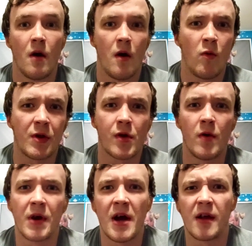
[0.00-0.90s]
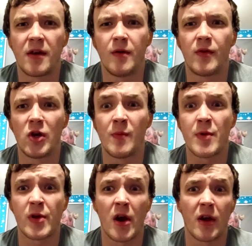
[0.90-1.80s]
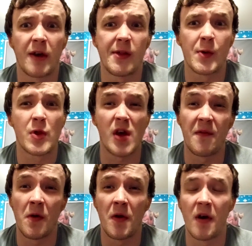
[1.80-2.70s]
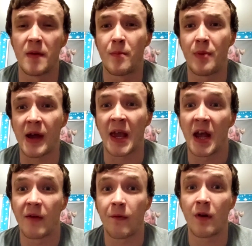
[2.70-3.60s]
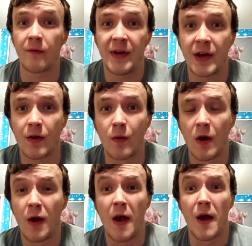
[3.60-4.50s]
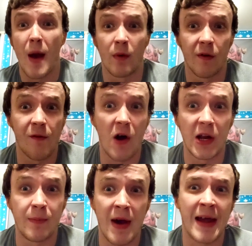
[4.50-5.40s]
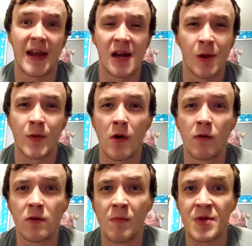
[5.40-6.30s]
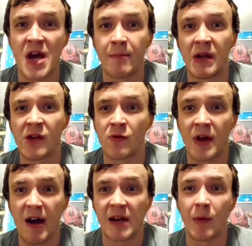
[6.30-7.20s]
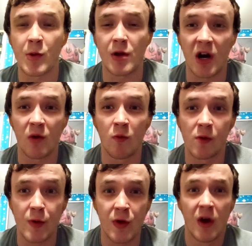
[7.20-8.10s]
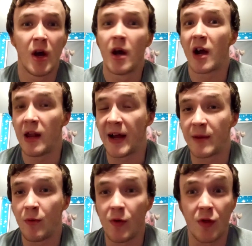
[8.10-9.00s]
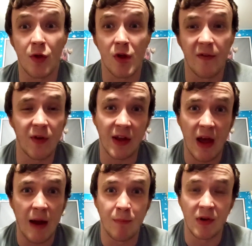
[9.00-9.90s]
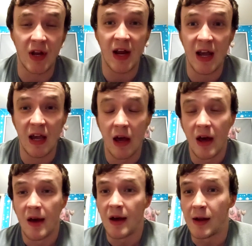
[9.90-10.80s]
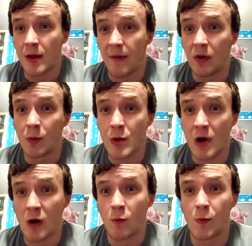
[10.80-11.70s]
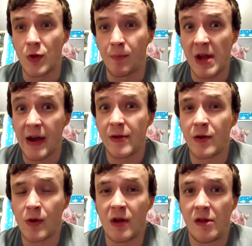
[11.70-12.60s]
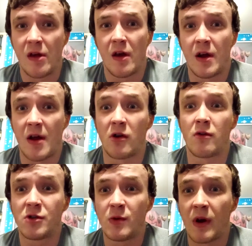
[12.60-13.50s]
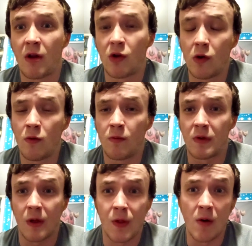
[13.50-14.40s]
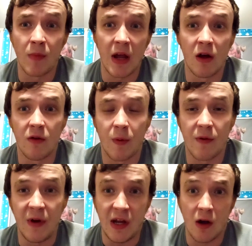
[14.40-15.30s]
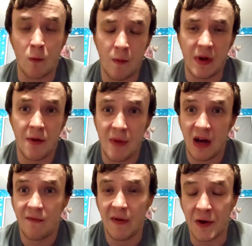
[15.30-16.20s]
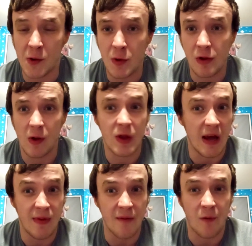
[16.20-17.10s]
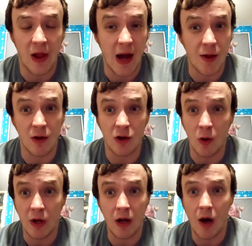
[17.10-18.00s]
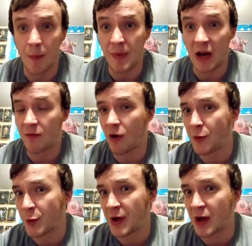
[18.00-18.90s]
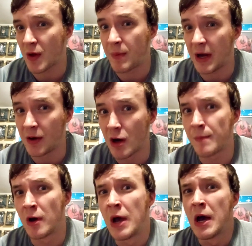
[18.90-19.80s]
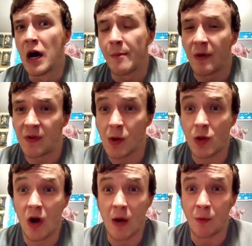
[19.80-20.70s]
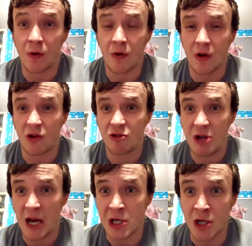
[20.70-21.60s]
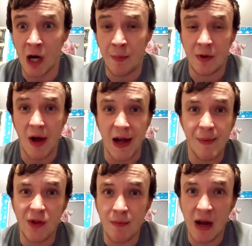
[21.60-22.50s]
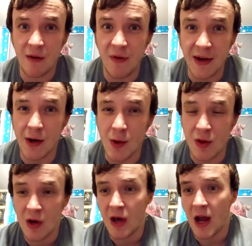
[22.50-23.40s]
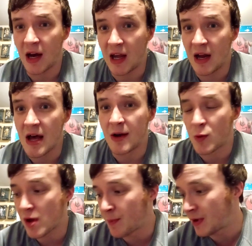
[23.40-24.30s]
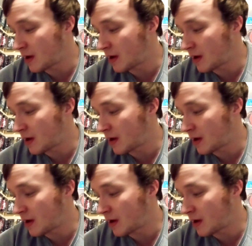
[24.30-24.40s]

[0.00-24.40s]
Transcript: What's going on YouTube? StarKiller709 back again for another video, and we're finally back in the throne room. So that means we're talking about Star Wars collectibles and stuff like that, but today it's had to do with Star Wars the Black Series. Now usually what I'll do, the thumbnail for the video will be the main figures, and I'll save them for last and do a little update of other things I picked up. But this time we're going to change it up, talk about the main figures, and get on to some